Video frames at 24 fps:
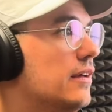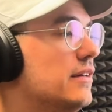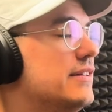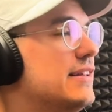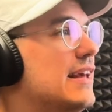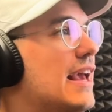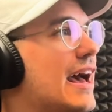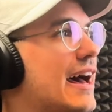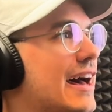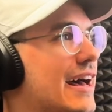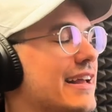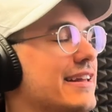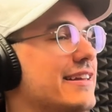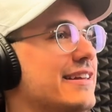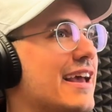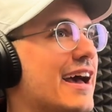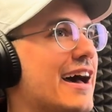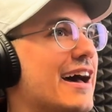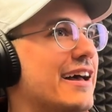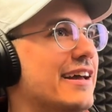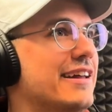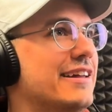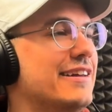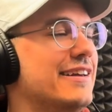
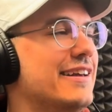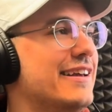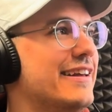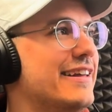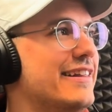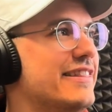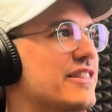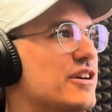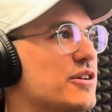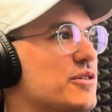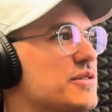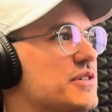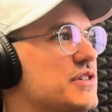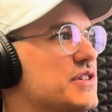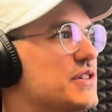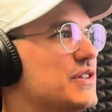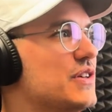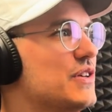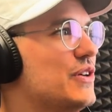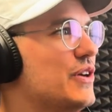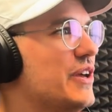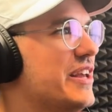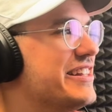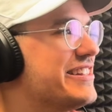Yeah.
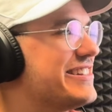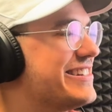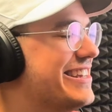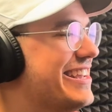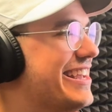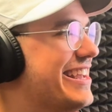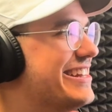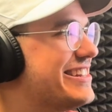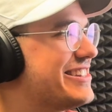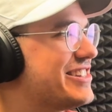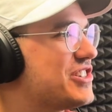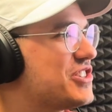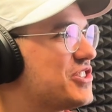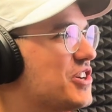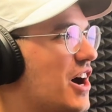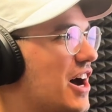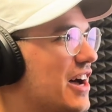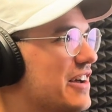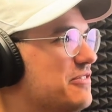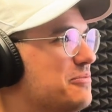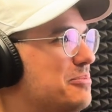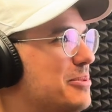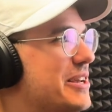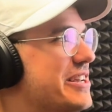It's
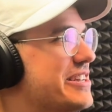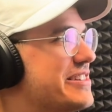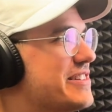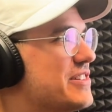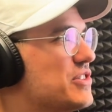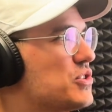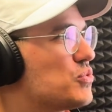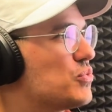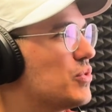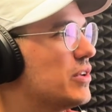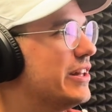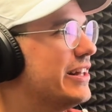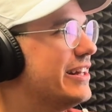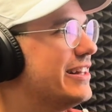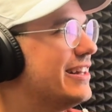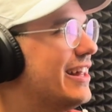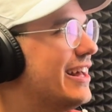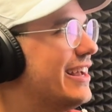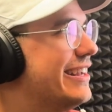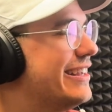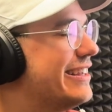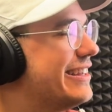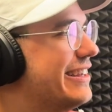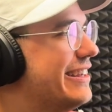tough because it's really
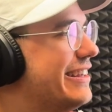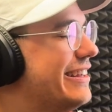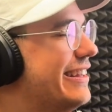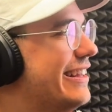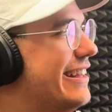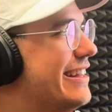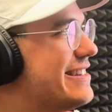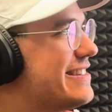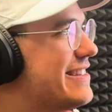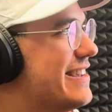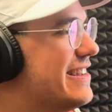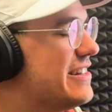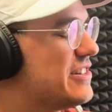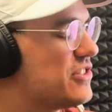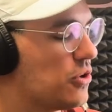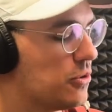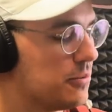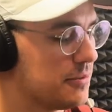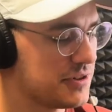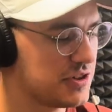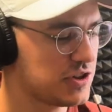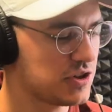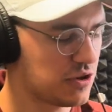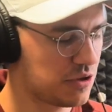like it's
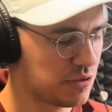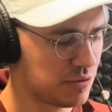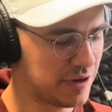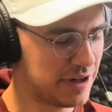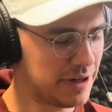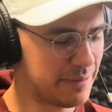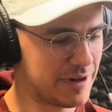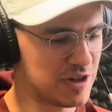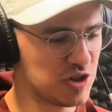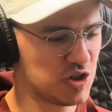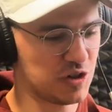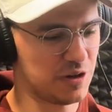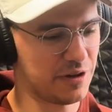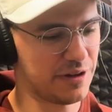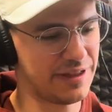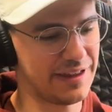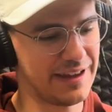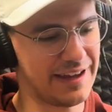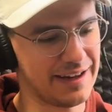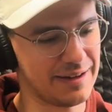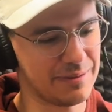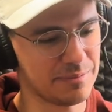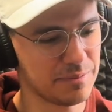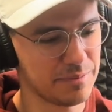almost a three-dimensional
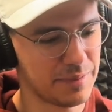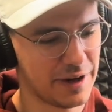thing,